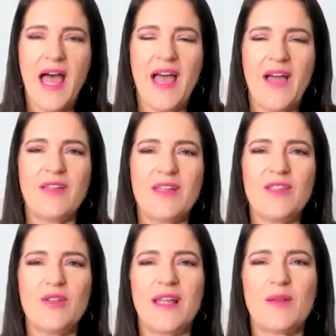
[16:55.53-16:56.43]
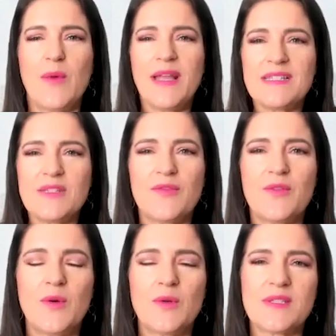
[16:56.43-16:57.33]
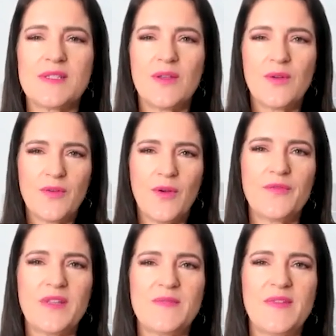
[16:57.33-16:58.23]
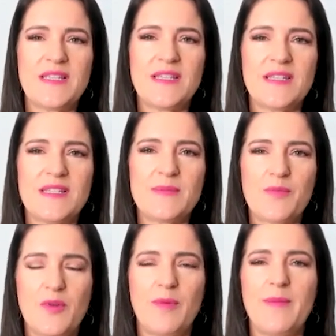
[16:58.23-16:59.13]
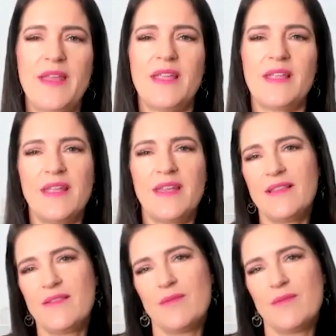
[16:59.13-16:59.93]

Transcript: How can you, like, waste, of course, or of these visitors is problematic, getting